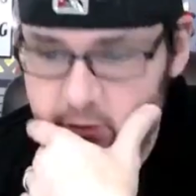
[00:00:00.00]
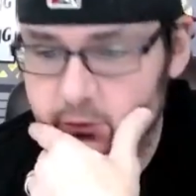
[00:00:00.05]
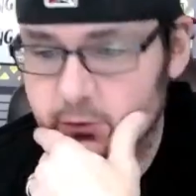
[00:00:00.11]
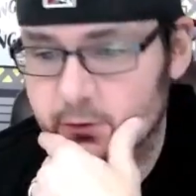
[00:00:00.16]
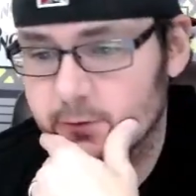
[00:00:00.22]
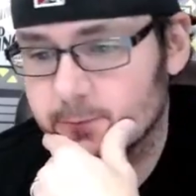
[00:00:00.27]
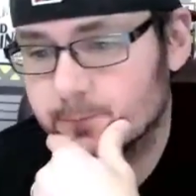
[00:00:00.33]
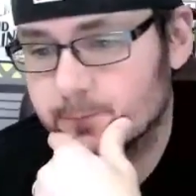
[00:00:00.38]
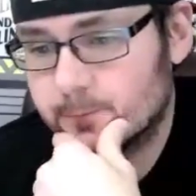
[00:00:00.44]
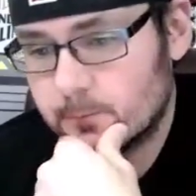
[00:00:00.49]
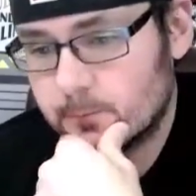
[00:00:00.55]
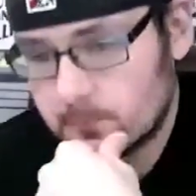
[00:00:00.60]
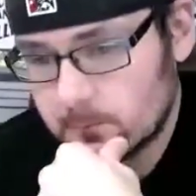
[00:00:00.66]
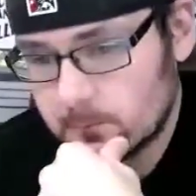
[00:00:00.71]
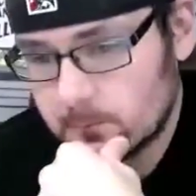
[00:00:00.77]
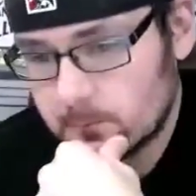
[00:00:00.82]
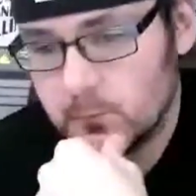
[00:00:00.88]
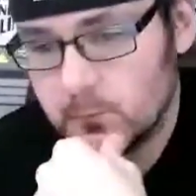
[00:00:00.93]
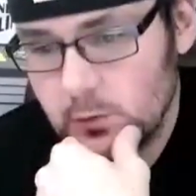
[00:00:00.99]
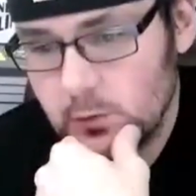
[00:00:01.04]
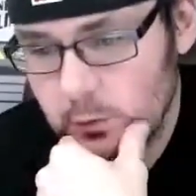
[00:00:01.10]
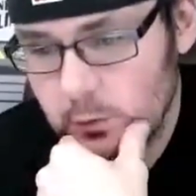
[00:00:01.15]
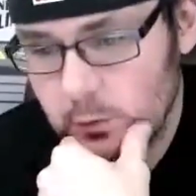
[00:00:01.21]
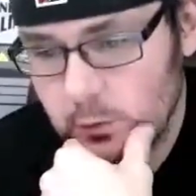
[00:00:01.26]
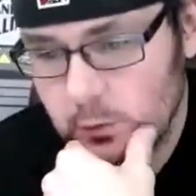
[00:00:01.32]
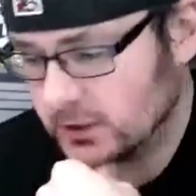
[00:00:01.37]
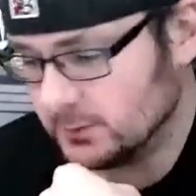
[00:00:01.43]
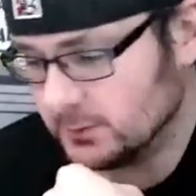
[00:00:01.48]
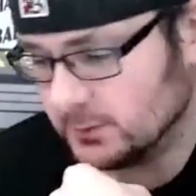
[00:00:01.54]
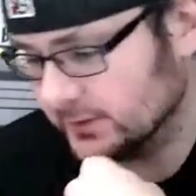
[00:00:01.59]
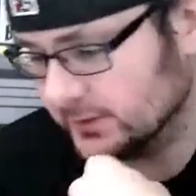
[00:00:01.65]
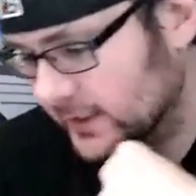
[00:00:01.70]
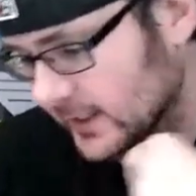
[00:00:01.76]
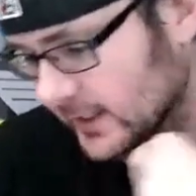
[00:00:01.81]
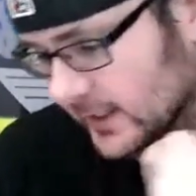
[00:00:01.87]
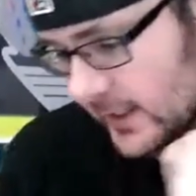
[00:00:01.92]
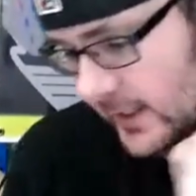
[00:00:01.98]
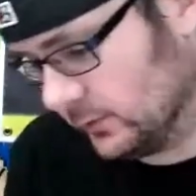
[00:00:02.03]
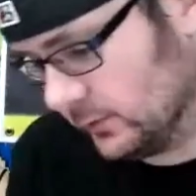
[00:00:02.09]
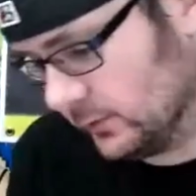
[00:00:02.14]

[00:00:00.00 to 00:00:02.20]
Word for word: true. We talked about that last week.